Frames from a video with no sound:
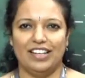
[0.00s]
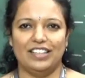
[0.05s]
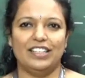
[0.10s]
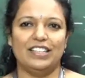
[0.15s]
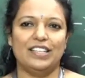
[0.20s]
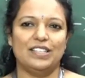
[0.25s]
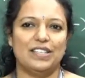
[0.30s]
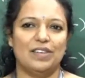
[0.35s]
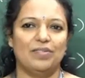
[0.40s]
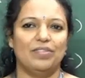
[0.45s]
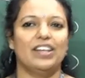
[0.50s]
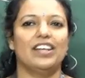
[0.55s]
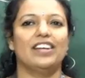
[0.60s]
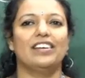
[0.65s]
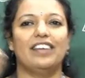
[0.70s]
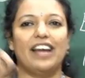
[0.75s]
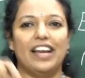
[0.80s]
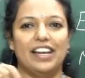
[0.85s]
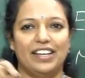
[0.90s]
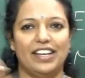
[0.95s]
rather than
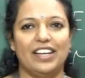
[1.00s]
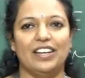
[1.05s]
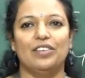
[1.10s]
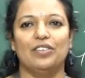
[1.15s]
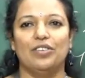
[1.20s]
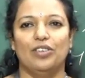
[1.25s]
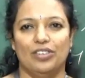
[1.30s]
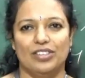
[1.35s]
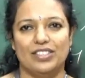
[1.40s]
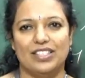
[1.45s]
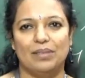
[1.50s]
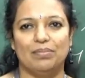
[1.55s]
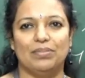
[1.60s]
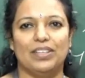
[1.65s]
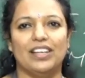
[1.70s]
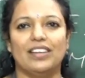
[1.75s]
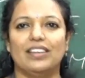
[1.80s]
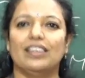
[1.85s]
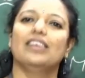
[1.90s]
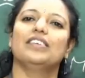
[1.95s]
somebody writing on
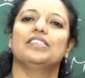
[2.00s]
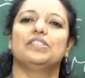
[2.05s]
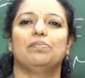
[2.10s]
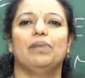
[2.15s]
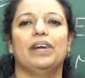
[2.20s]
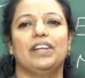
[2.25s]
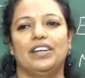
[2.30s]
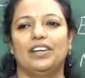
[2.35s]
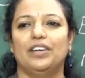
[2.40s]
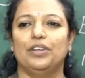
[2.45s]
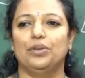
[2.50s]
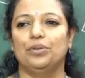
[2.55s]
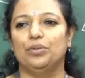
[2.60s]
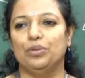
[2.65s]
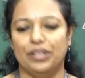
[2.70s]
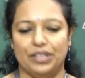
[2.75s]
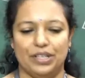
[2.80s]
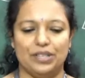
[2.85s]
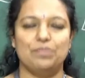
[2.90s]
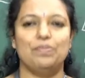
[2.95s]
something, it's better
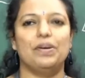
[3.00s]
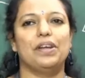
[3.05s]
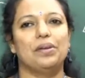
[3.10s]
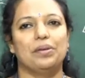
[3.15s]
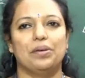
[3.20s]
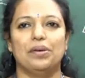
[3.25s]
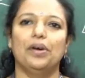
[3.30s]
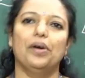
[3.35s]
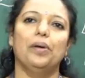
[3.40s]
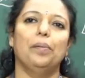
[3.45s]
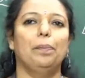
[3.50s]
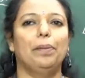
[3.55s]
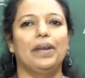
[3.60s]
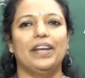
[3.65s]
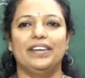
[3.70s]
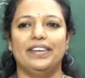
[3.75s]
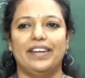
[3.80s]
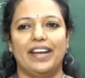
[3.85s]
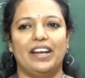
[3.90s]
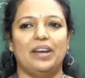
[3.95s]
it has been
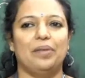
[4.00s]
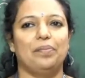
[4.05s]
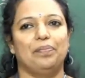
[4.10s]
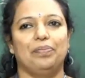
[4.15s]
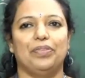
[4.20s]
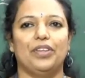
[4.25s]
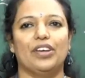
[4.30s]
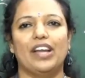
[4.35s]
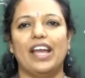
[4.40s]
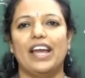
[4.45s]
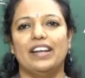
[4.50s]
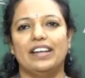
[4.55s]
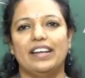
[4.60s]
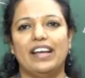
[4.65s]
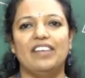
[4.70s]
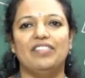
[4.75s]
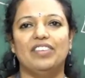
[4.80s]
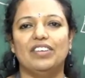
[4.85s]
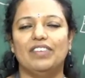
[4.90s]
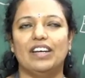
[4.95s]
printed. Okay,
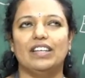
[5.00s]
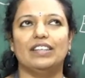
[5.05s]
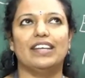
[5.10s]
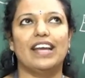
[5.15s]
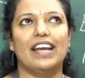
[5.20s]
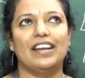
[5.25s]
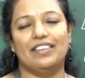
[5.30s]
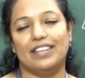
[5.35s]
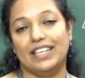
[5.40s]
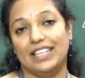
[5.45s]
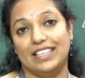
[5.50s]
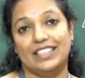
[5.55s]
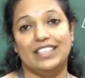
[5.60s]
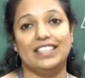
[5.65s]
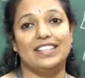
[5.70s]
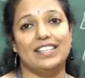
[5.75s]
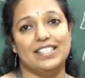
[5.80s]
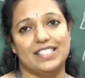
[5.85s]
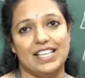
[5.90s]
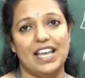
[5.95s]
and everyone can read
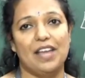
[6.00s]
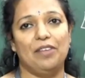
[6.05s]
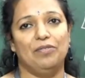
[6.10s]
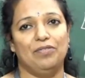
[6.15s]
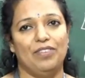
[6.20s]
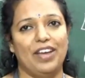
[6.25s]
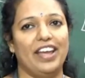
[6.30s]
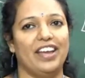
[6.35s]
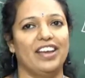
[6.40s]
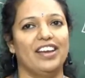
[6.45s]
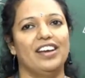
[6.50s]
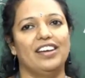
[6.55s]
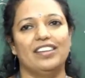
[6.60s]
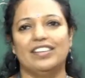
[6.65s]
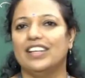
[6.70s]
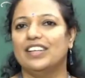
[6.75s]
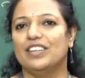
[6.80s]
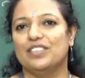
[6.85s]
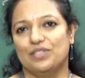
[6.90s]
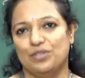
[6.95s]
it in the same way.
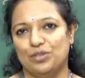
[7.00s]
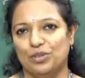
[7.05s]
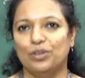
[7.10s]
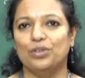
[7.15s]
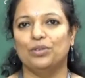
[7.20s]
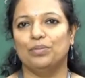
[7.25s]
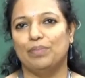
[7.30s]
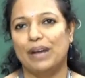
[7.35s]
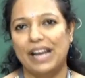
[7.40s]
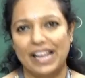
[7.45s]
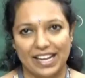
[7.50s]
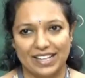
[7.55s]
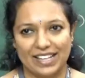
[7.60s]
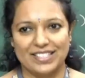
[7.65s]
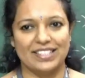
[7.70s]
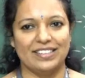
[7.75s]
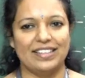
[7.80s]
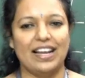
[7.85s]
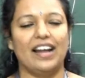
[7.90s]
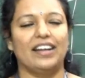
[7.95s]
There is no
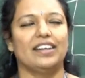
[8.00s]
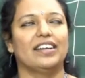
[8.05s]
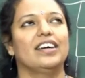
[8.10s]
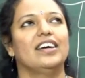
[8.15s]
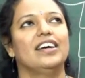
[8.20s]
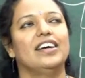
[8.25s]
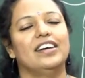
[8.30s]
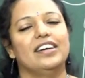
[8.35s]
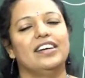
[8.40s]
bias in that.